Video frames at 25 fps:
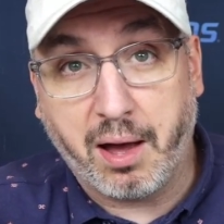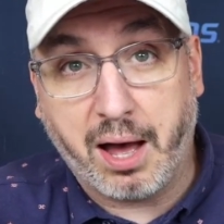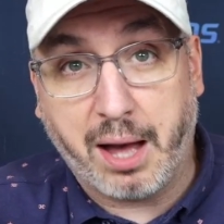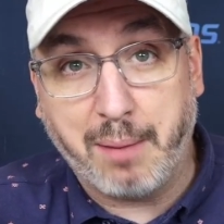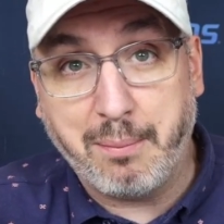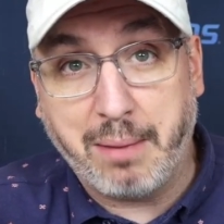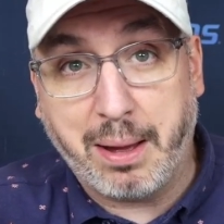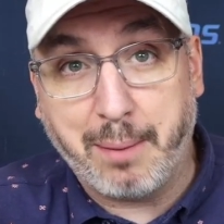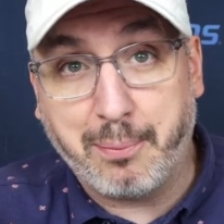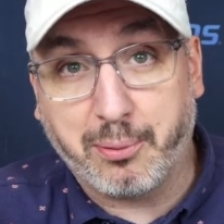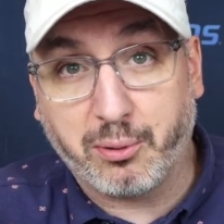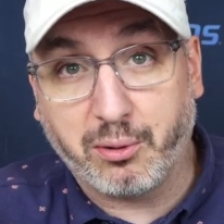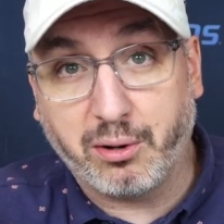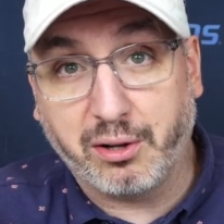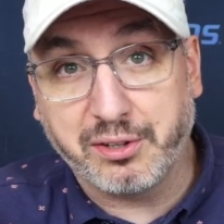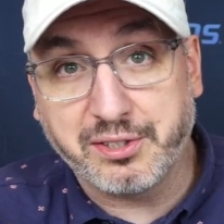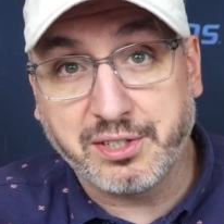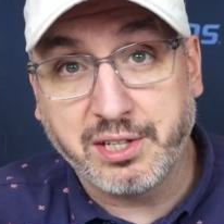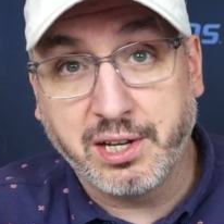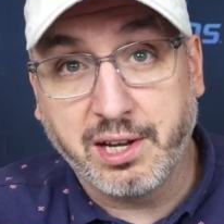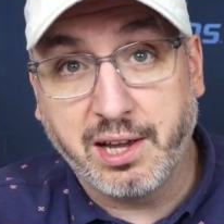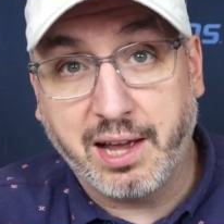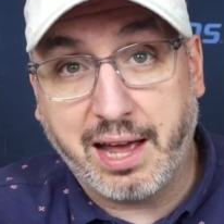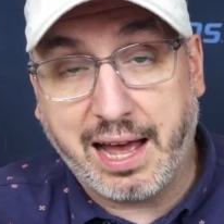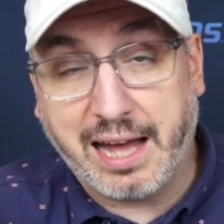I'm Matt
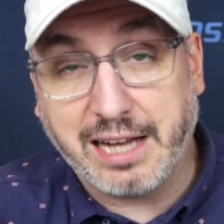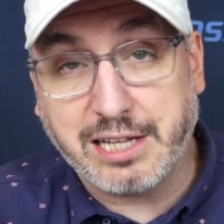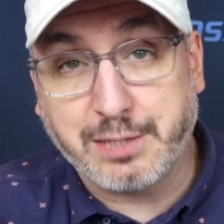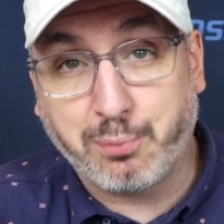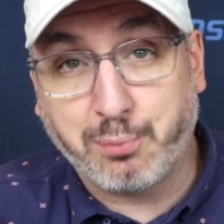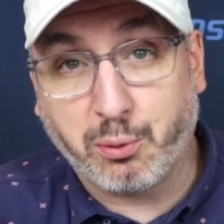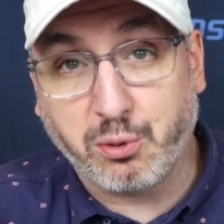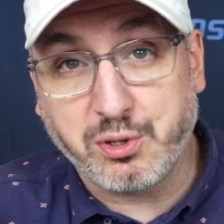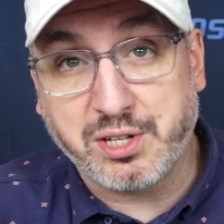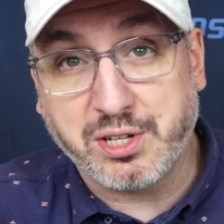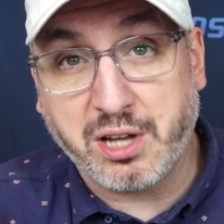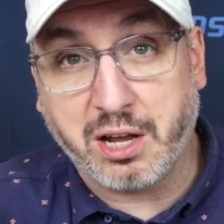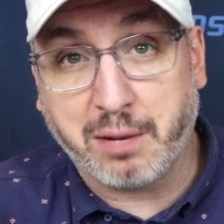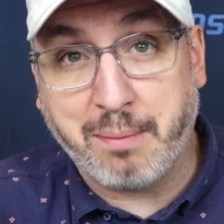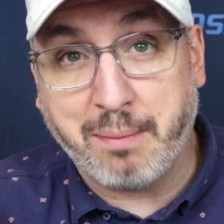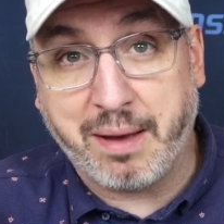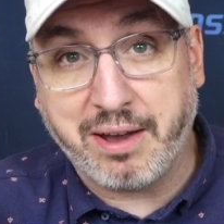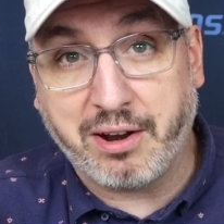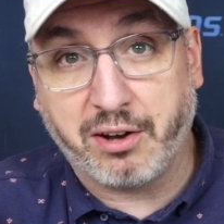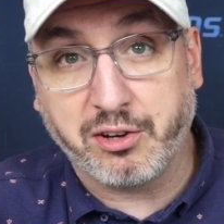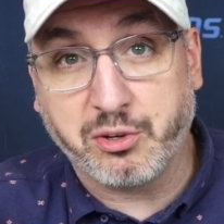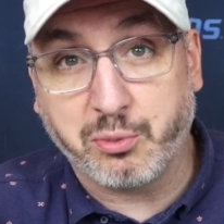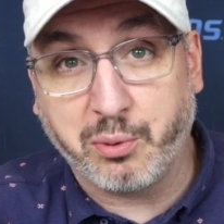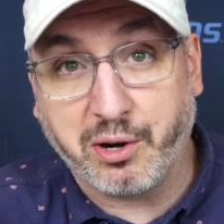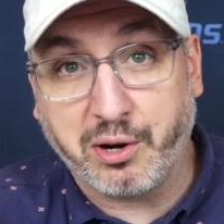Perrault. At Sports Talk
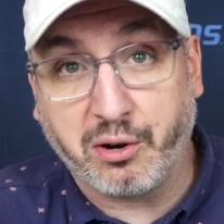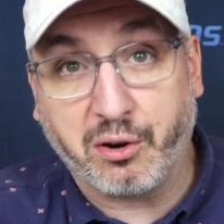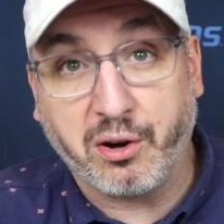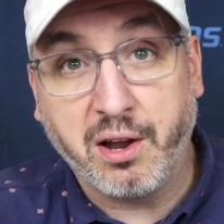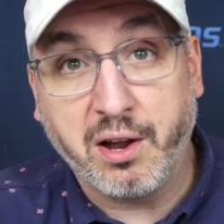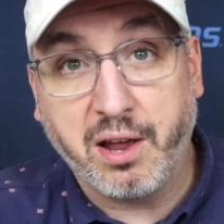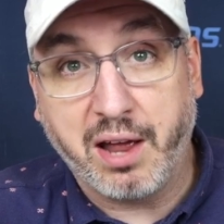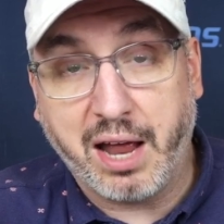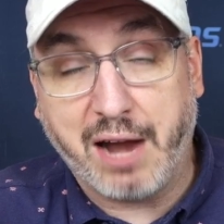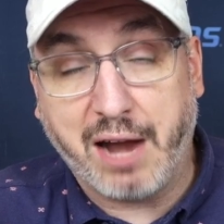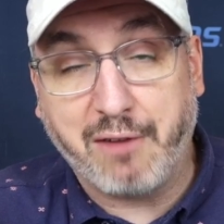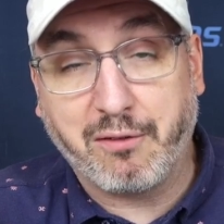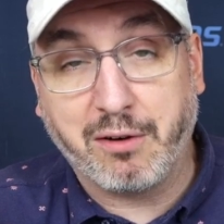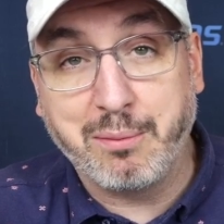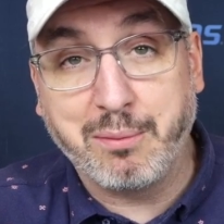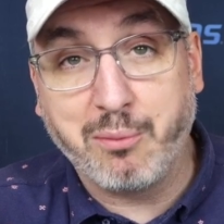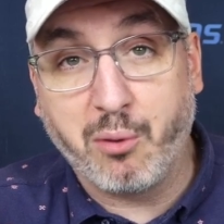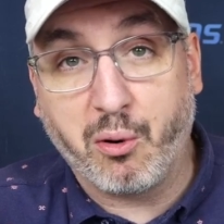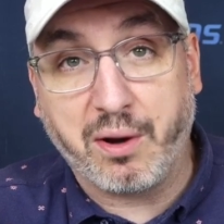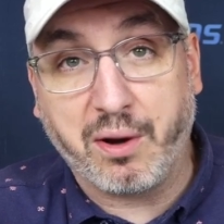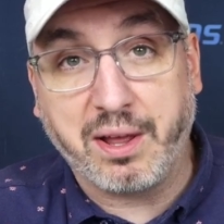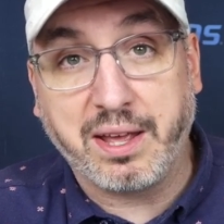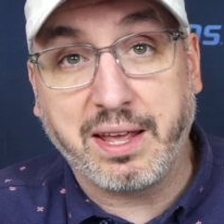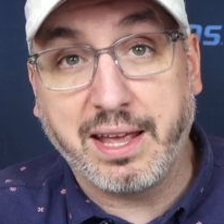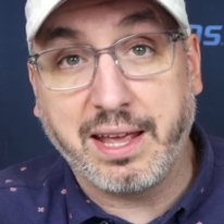Matt on Twitter. Every
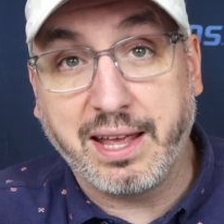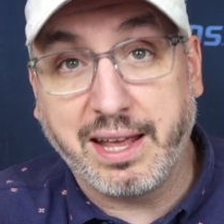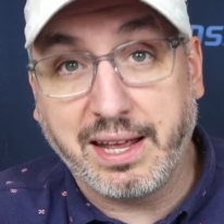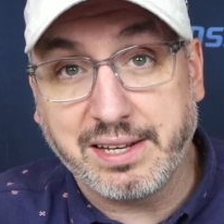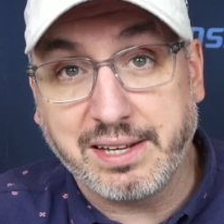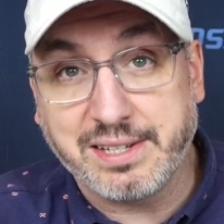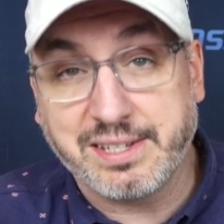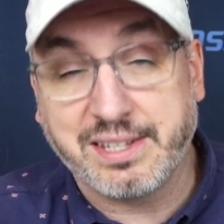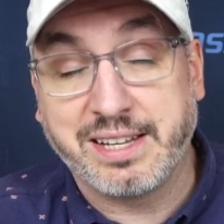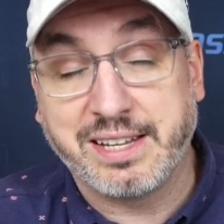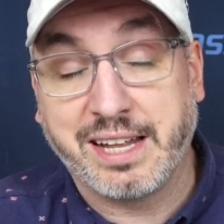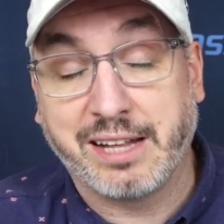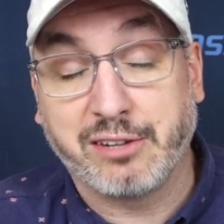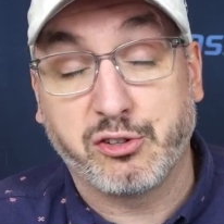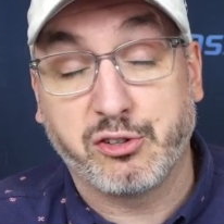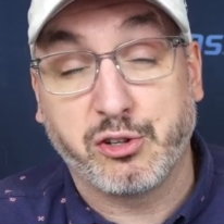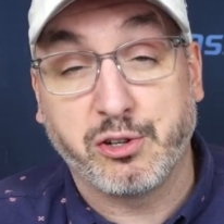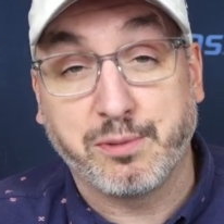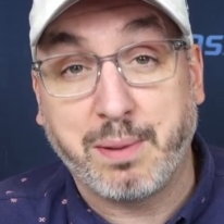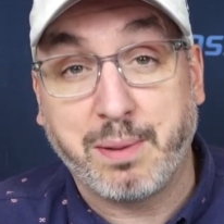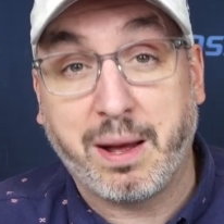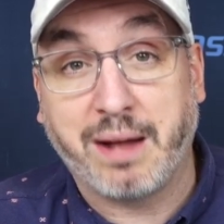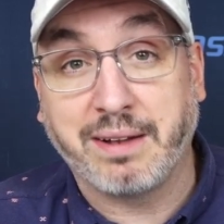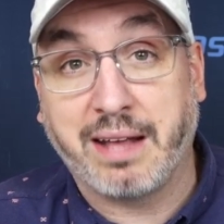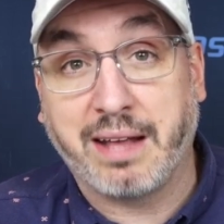morning, it's the Daily
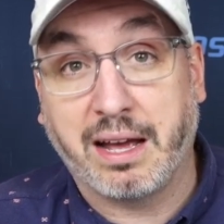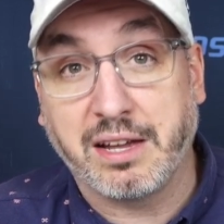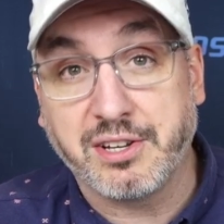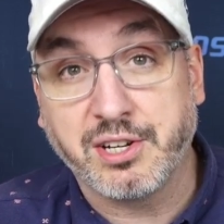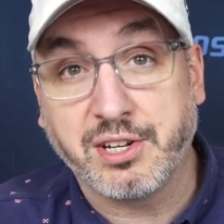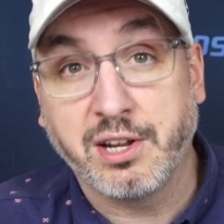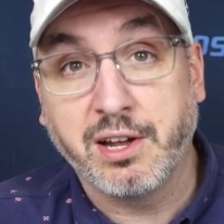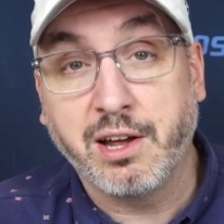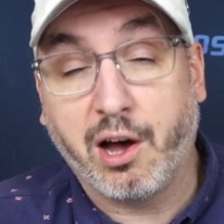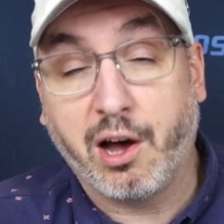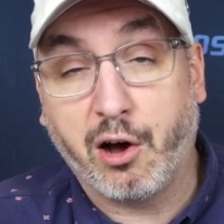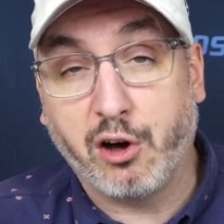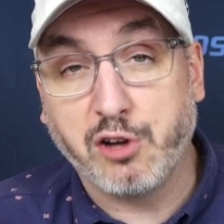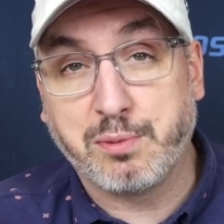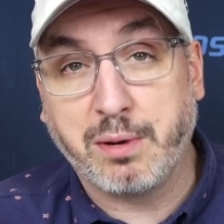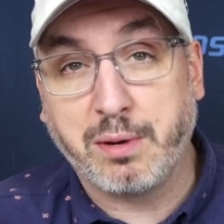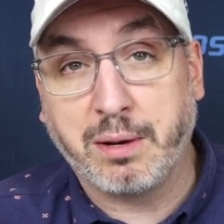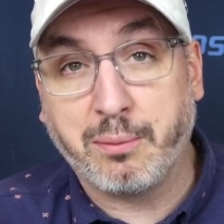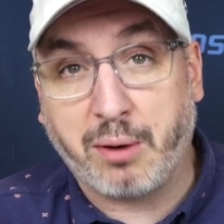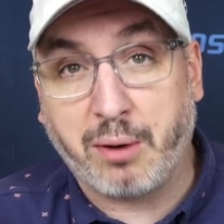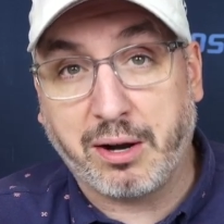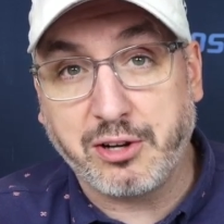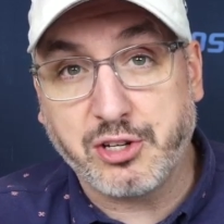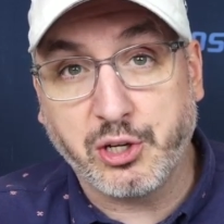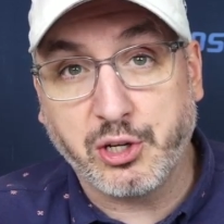Juice Podcast. Always
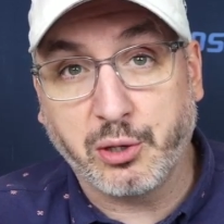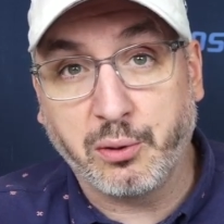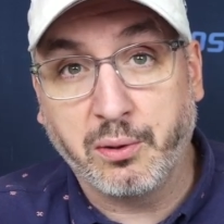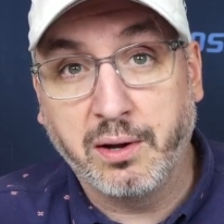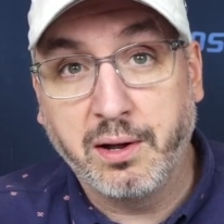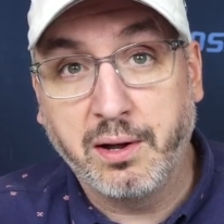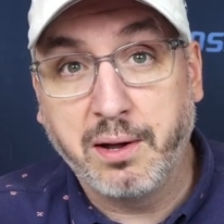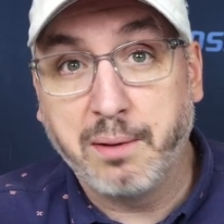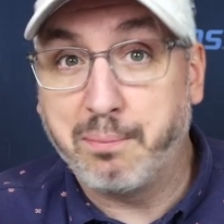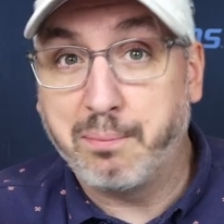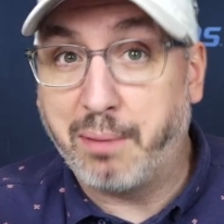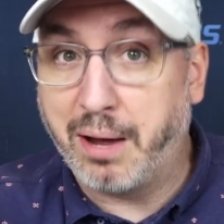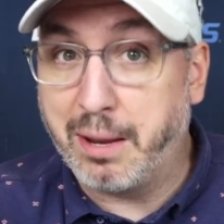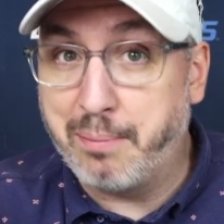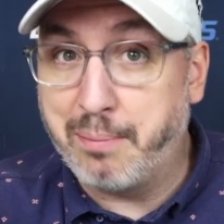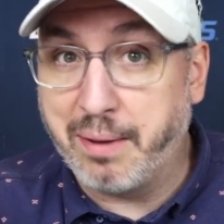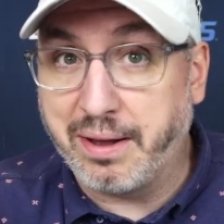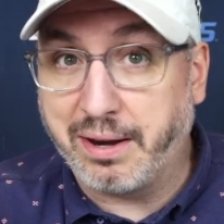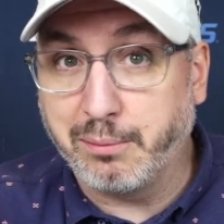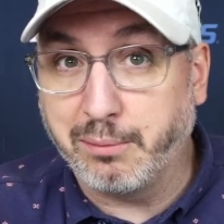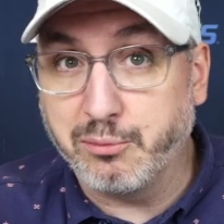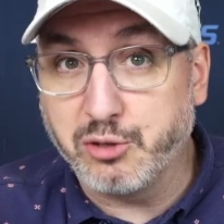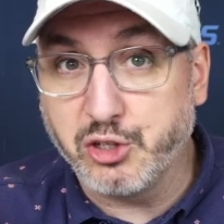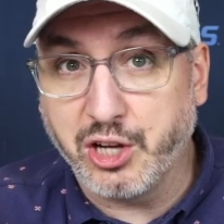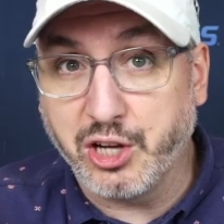being brought to you by
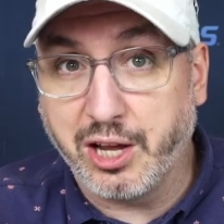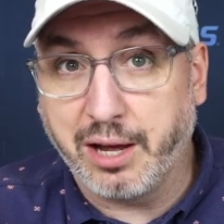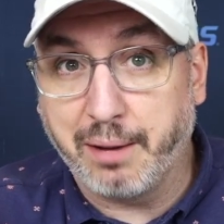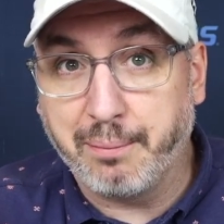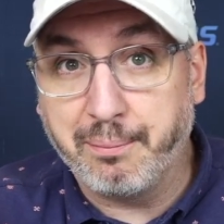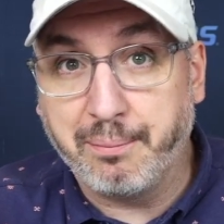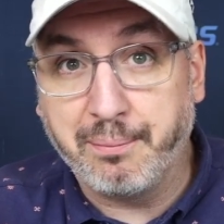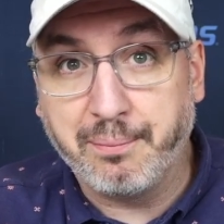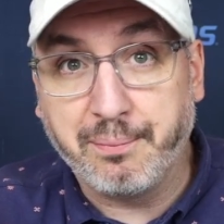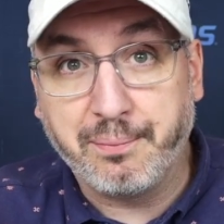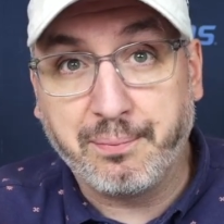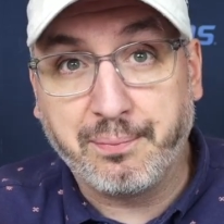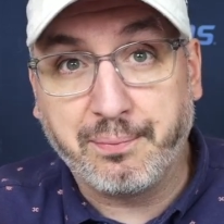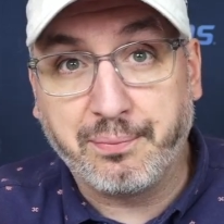BetMGM.